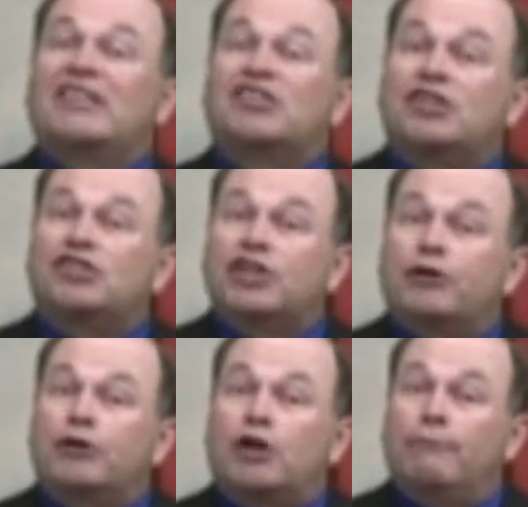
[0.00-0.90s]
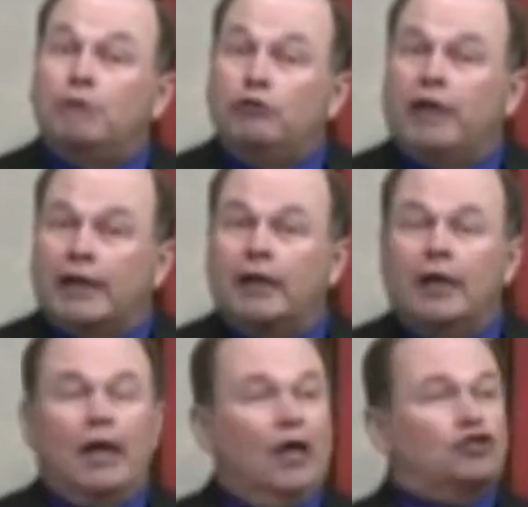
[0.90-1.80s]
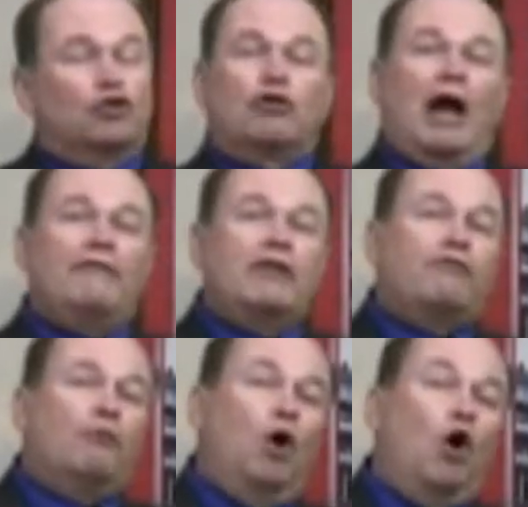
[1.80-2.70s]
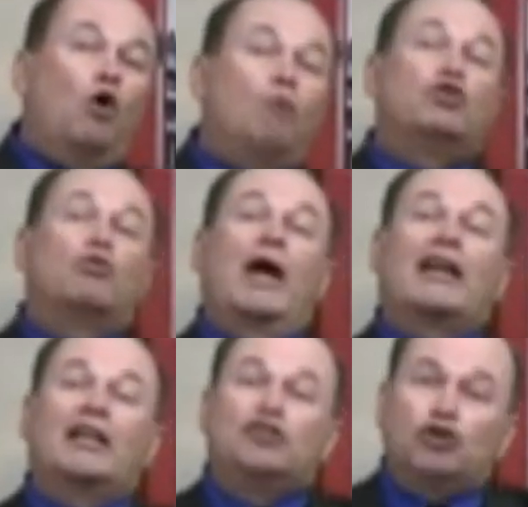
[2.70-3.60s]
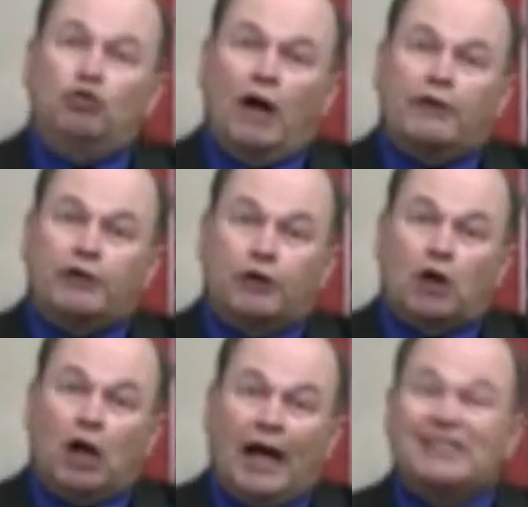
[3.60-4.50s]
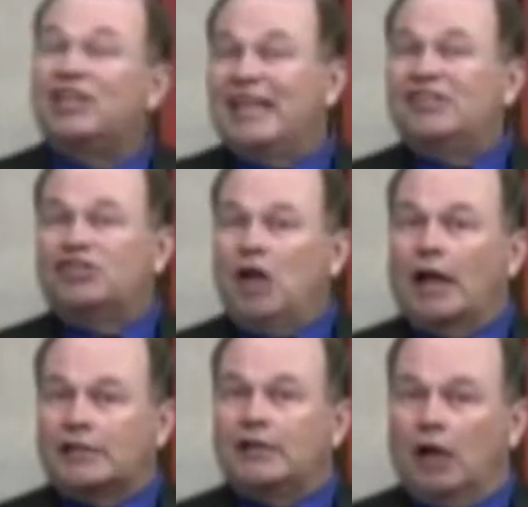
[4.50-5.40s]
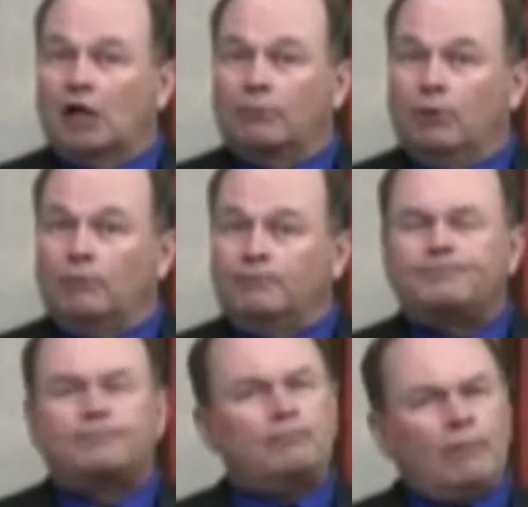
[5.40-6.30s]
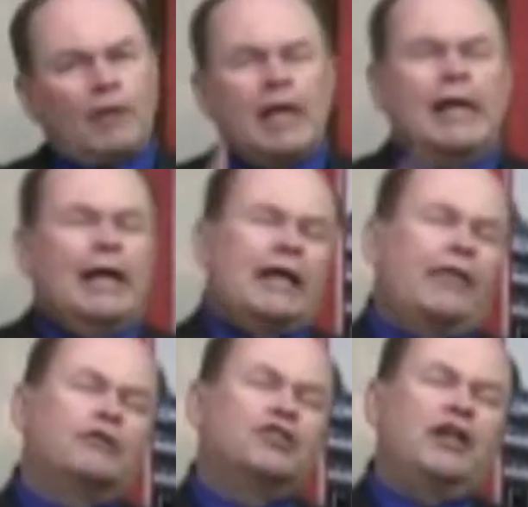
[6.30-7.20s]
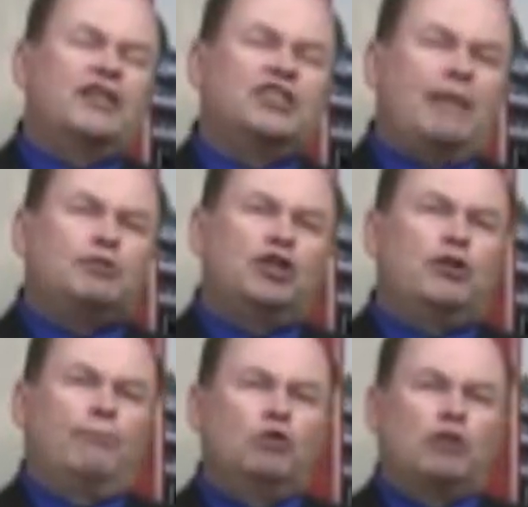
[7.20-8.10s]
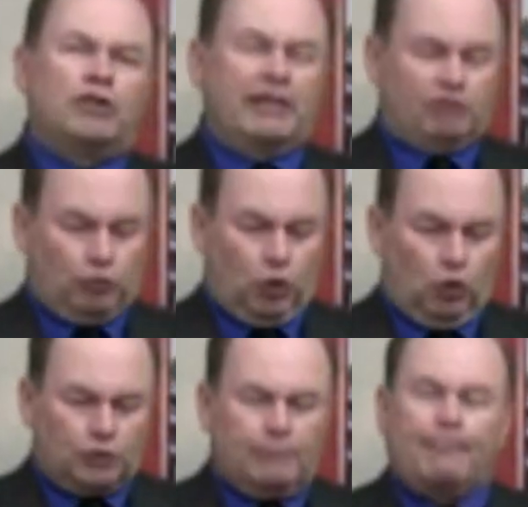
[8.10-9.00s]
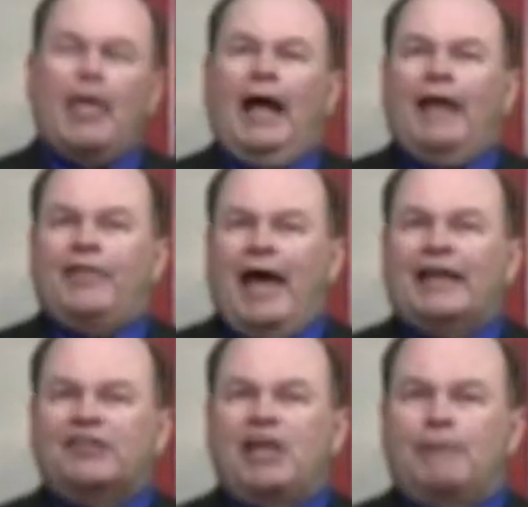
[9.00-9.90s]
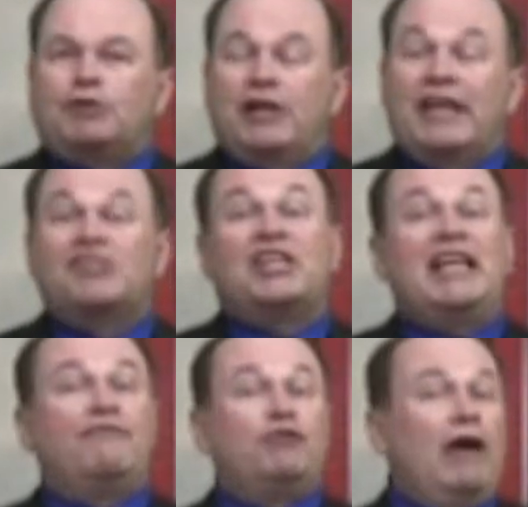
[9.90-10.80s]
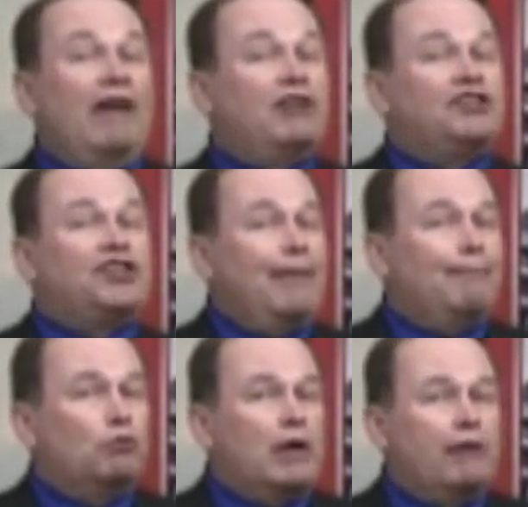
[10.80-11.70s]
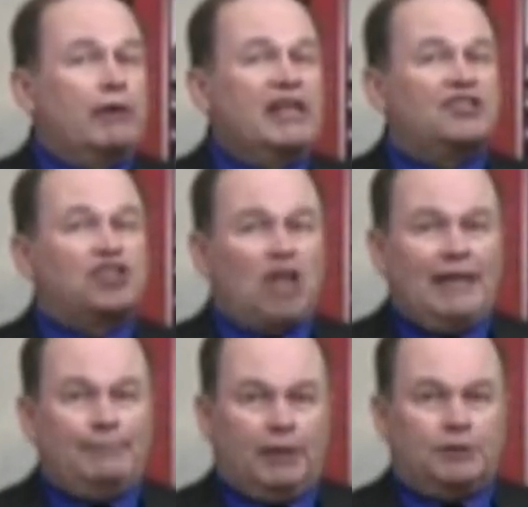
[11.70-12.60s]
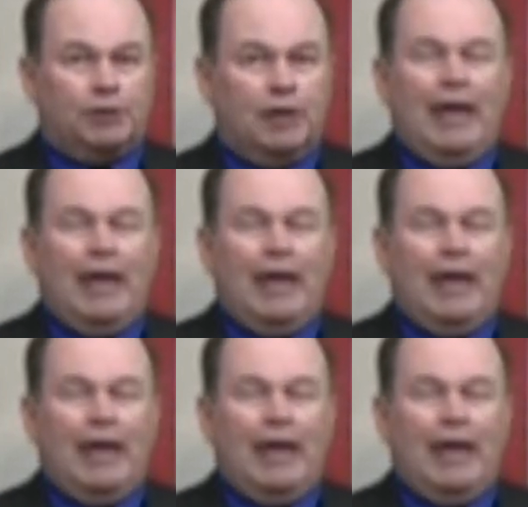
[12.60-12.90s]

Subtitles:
that's considered commuting. So driving from home directly to one of your clients is not deductible. Now there is an exception to both of these rules, and that exception is if you have a temporary assignment